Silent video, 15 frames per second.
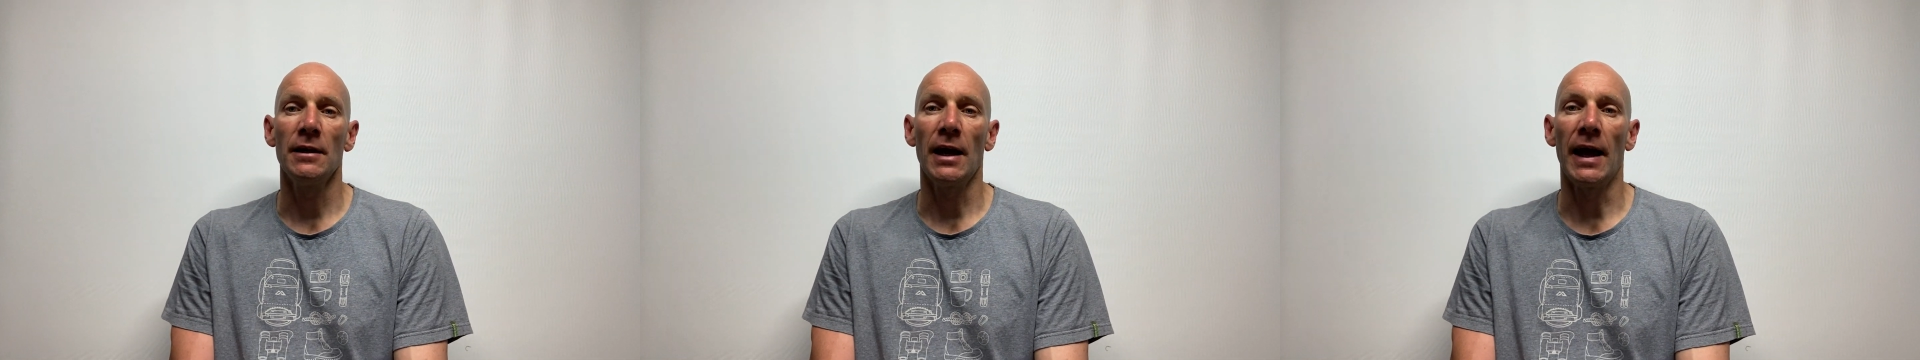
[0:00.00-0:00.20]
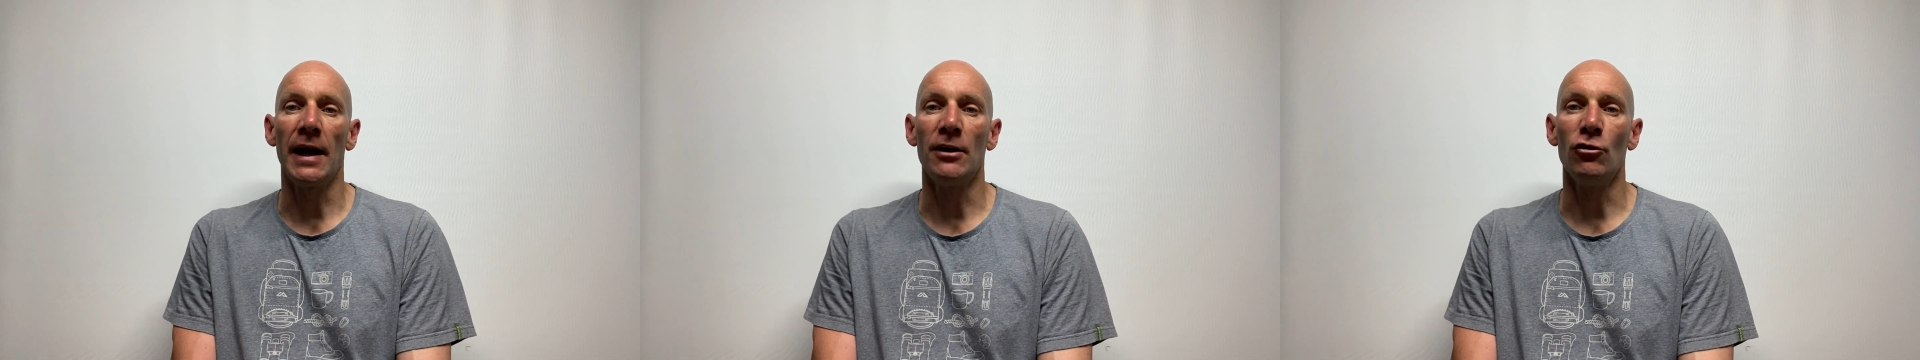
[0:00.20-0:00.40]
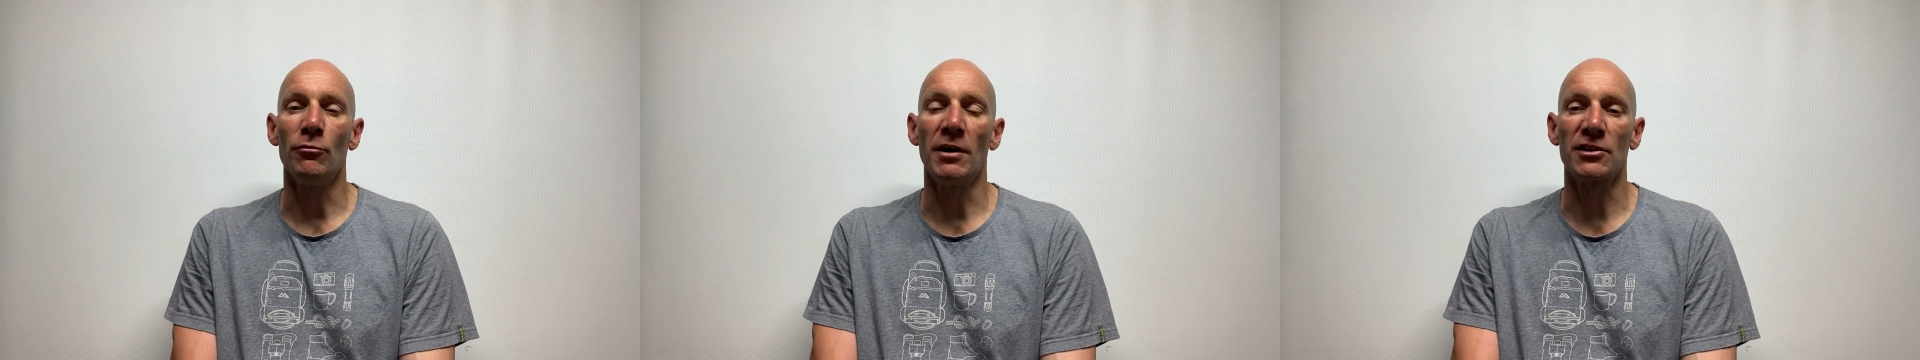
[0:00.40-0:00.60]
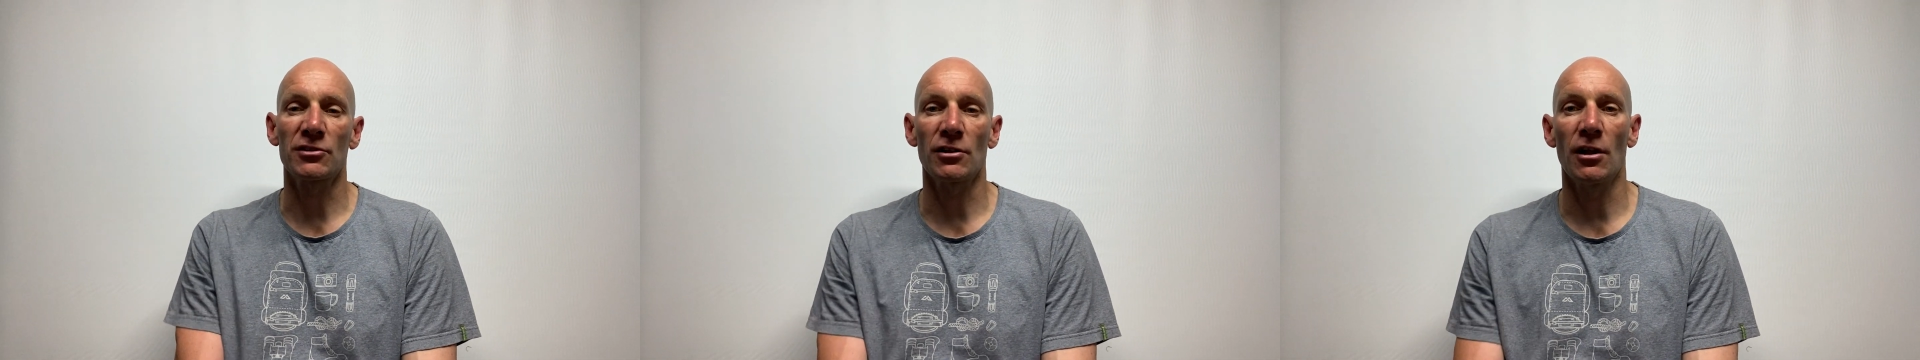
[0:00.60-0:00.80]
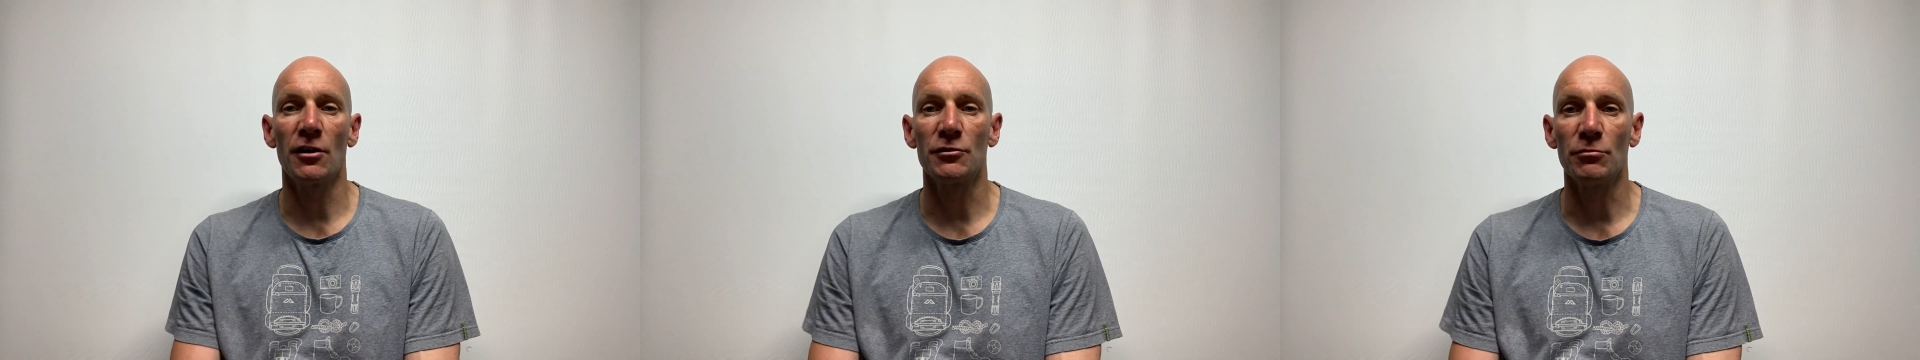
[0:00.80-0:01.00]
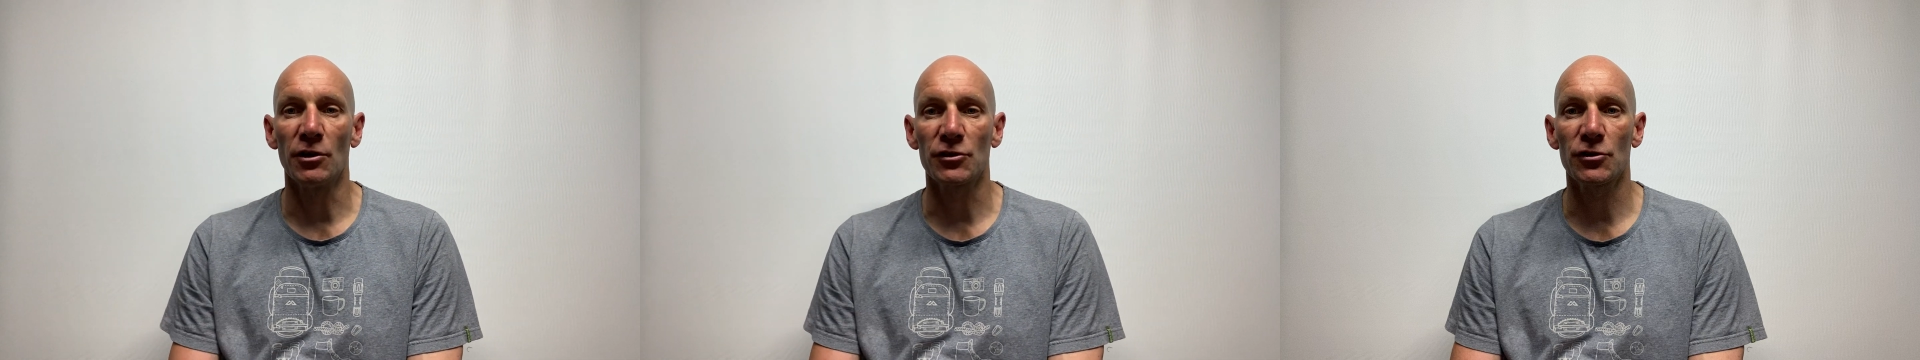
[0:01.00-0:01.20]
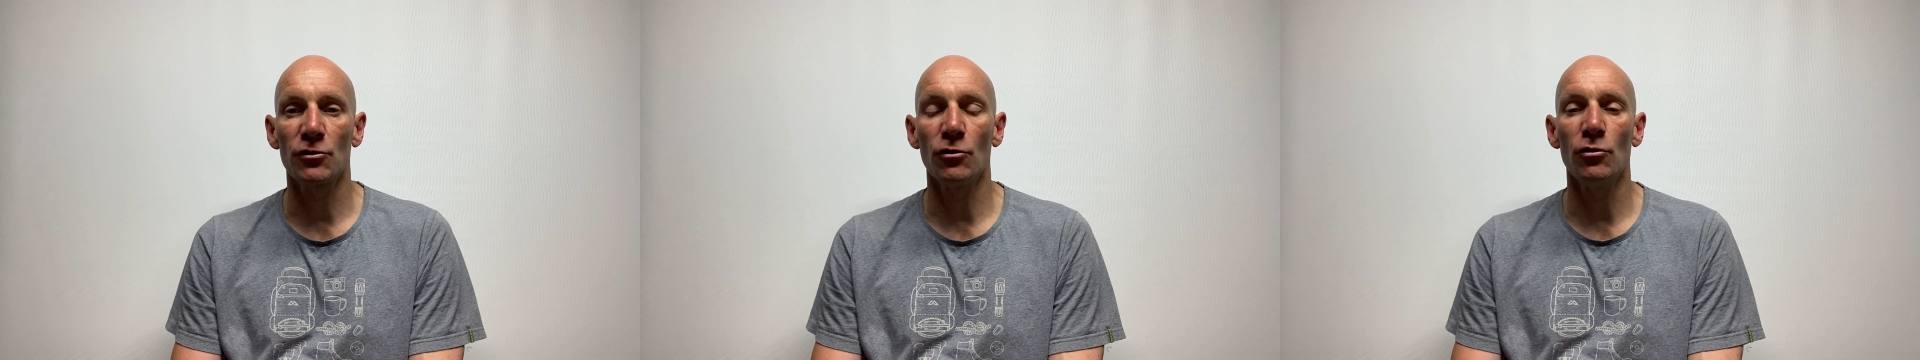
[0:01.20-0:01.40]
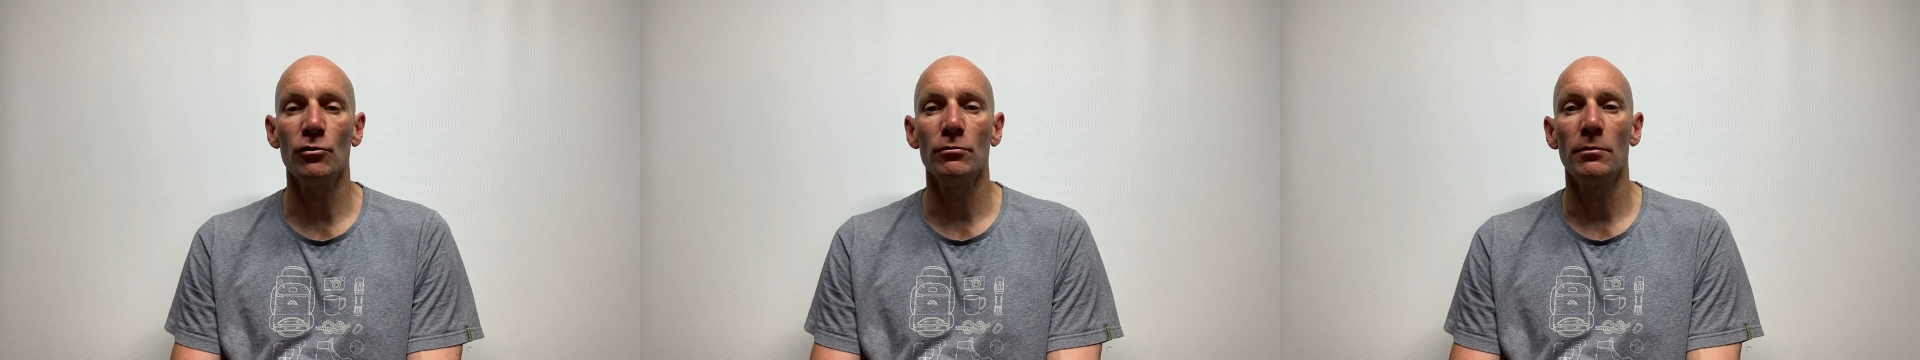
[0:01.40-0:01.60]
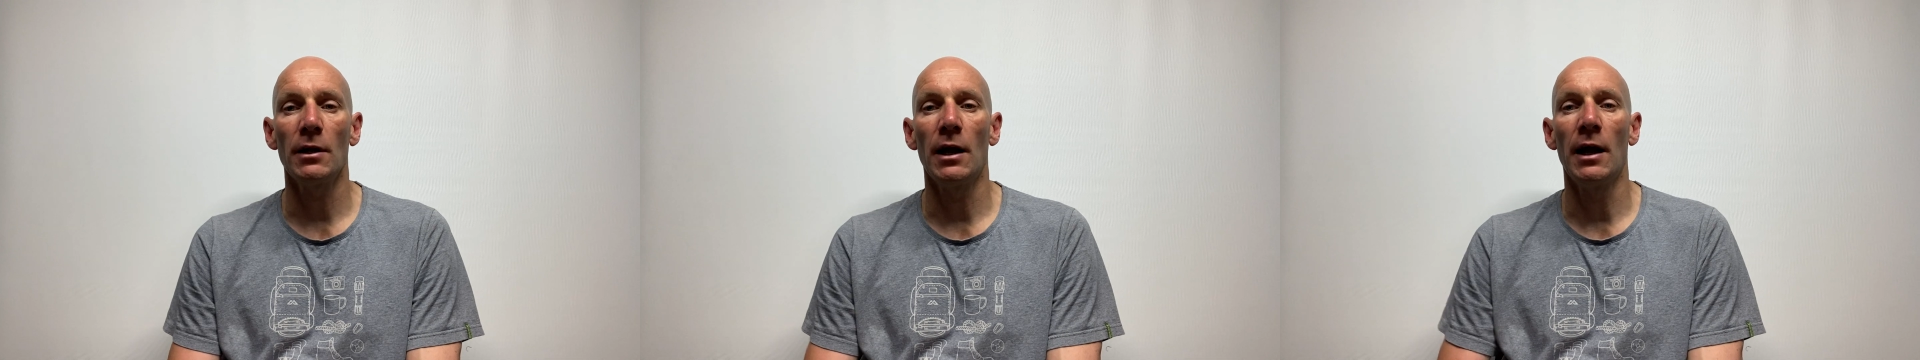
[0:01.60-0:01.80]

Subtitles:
and almost closed my school,